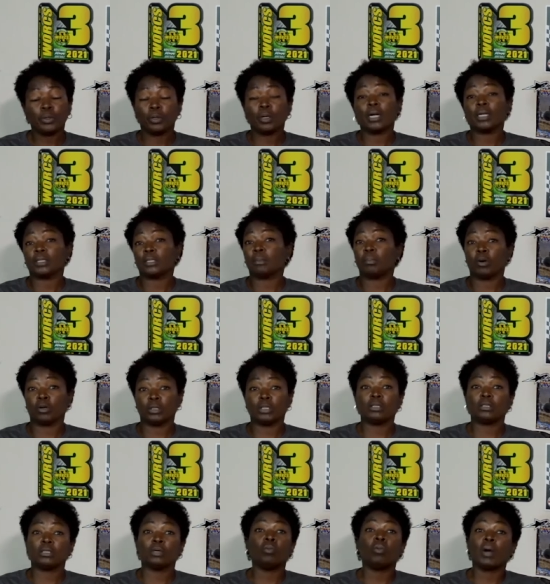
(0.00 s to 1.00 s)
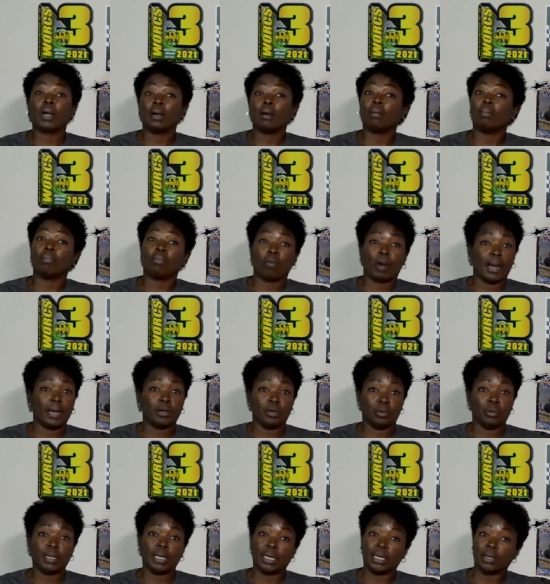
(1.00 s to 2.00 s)
you're not supposed to wear brand
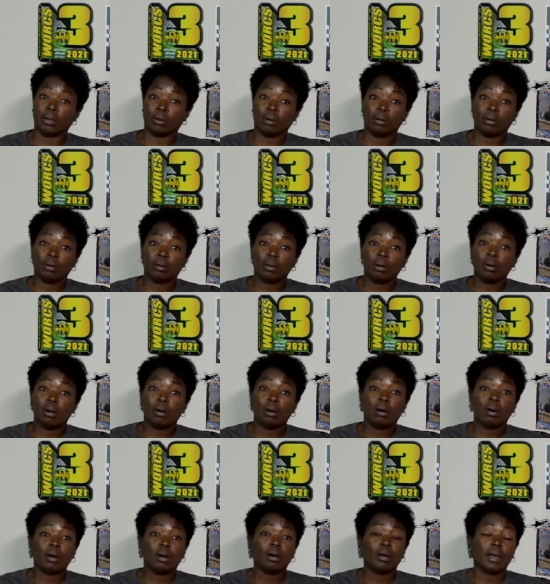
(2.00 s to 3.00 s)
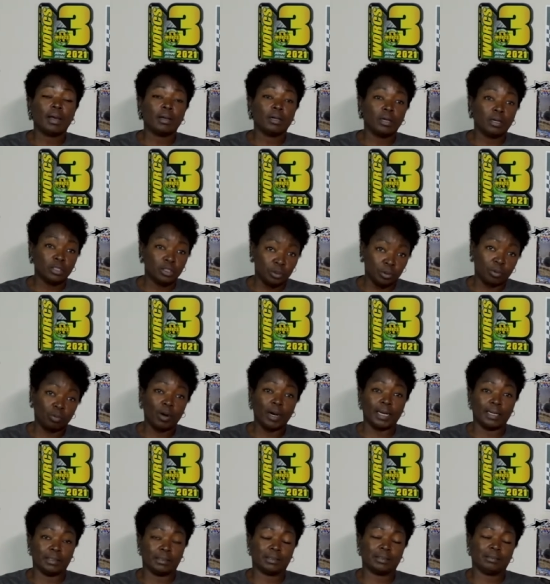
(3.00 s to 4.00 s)
new gear to a
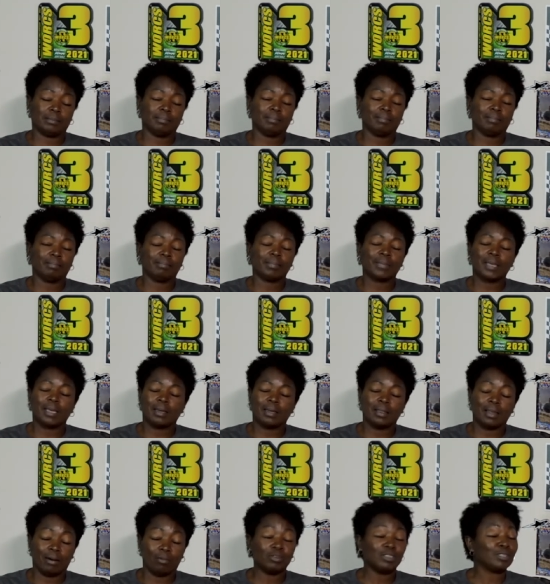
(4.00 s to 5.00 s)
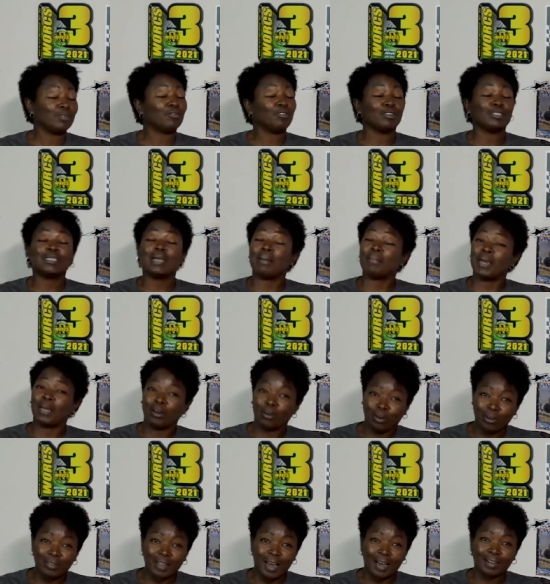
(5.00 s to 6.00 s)
race. That was the first time I'd
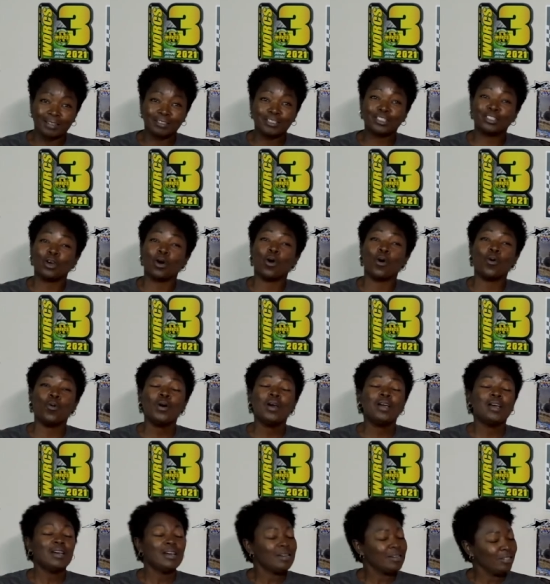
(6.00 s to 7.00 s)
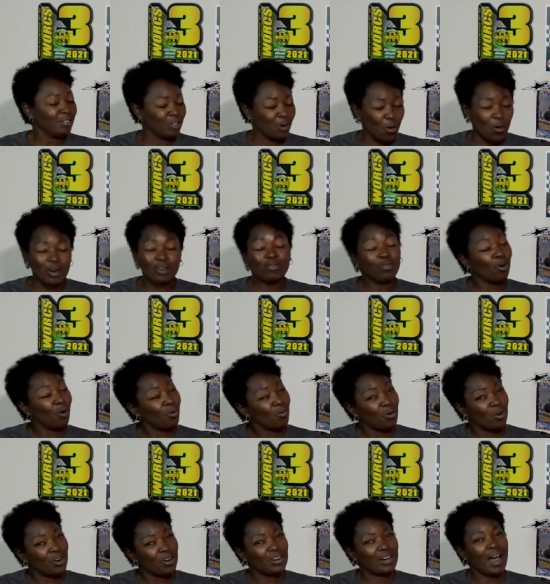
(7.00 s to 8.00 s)
heard that. So going
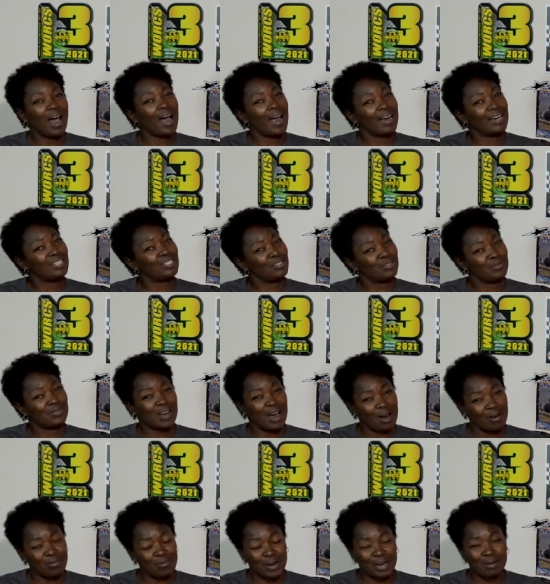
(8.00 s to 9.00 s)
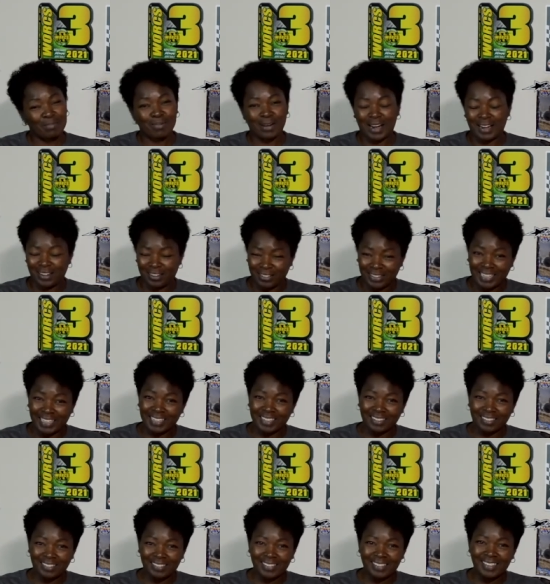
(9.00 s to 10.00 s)
forward, I do not wear brand new
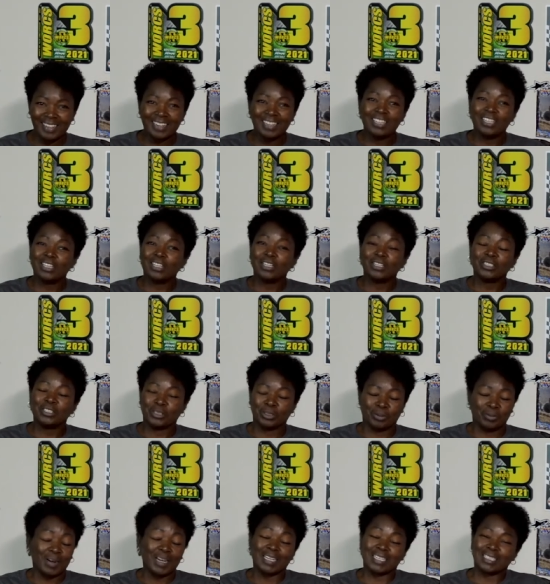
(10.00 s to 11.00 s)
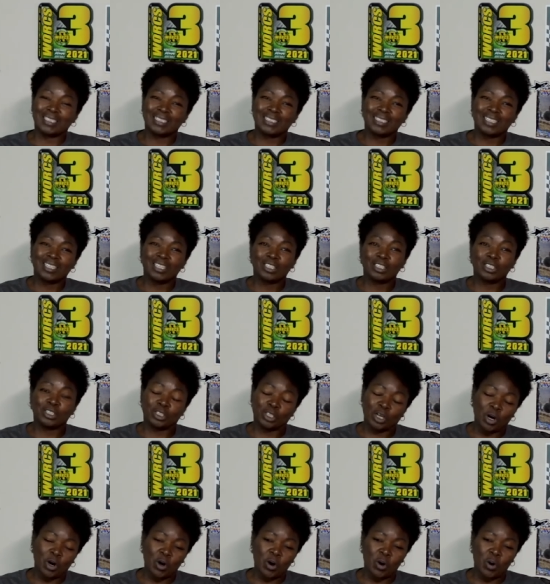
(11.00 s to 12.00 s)
gear to a race.
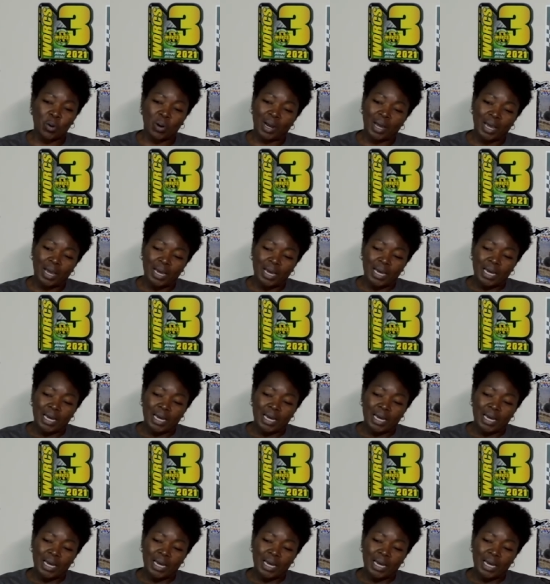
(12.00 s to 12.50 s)
So